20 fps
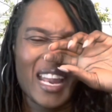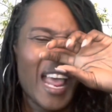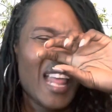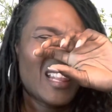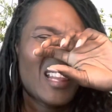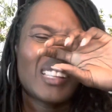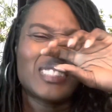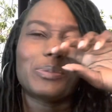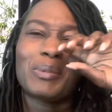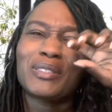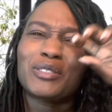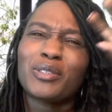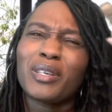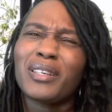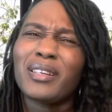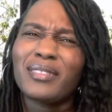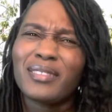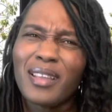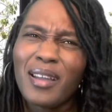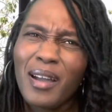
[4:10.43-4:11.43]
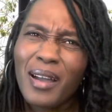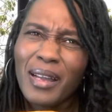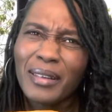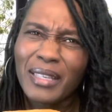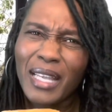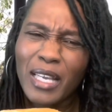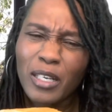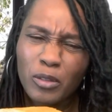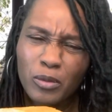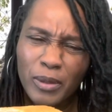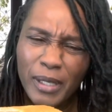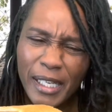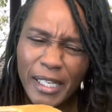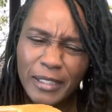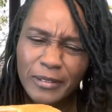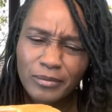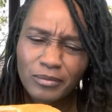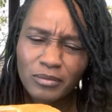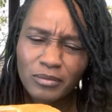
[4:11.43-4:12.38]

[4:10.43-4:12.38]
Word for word: I lost my train of thought that quick.